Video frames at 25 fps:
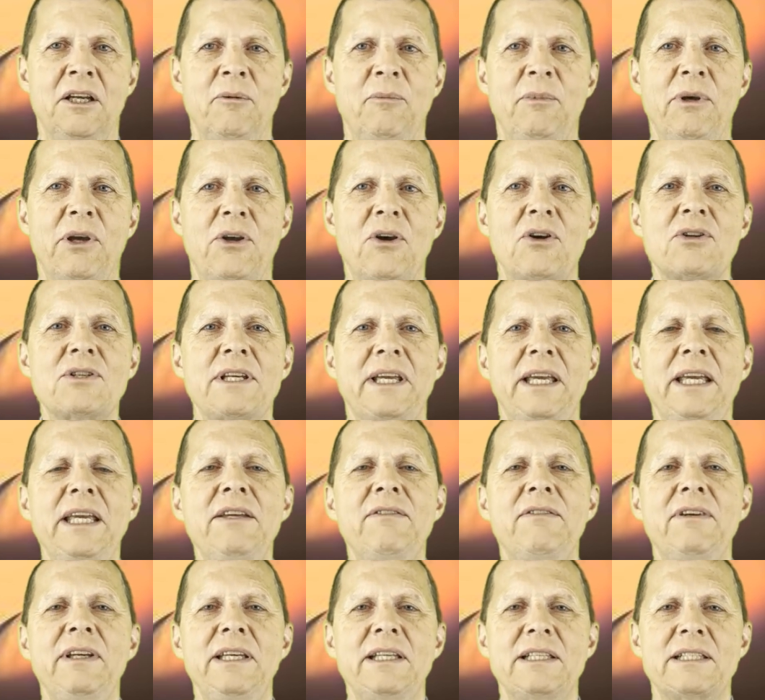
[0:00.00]
because
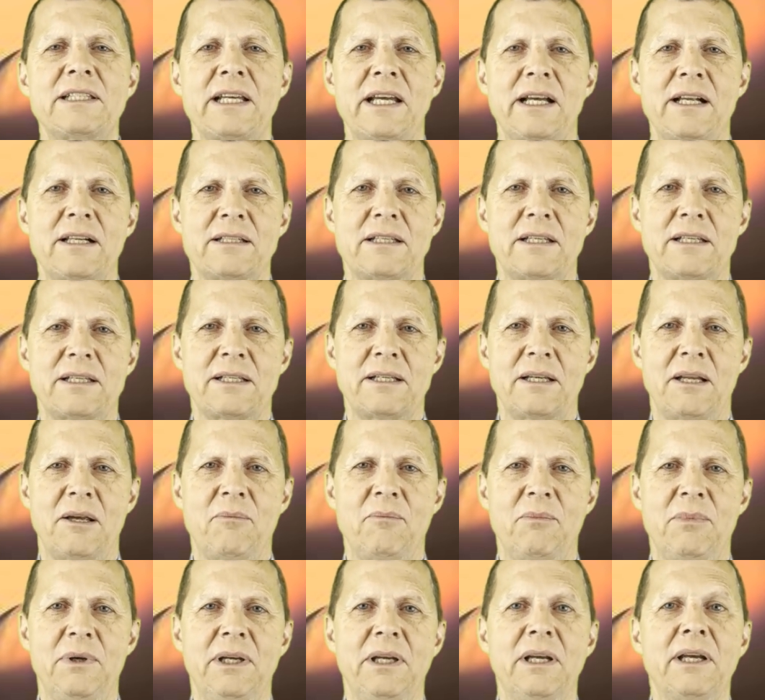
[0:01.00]
EV sales are
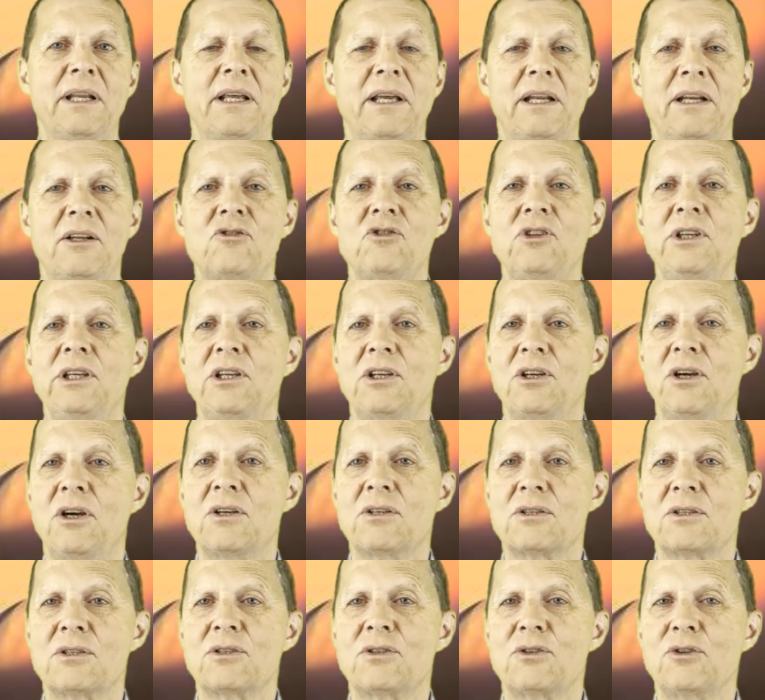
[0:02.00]
slumping and energy
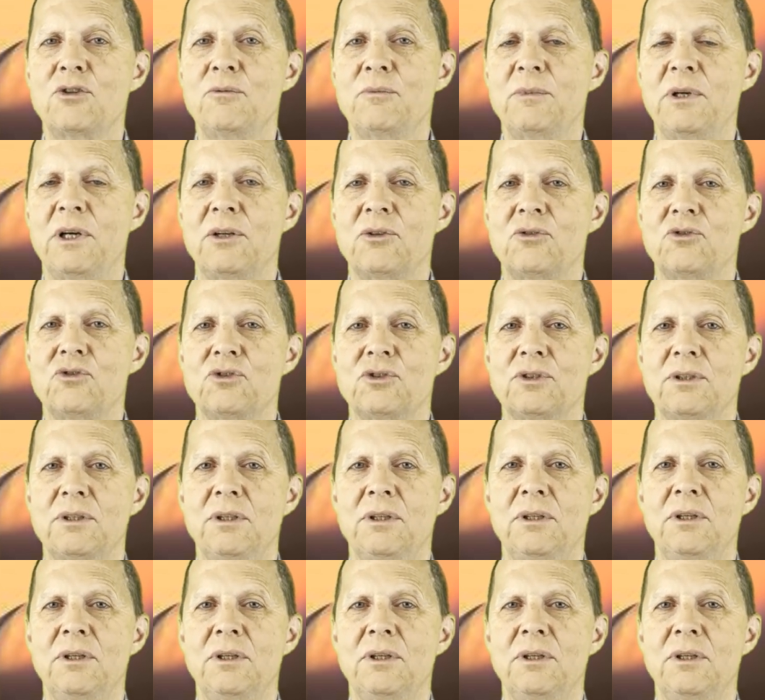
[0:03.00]
costs too much.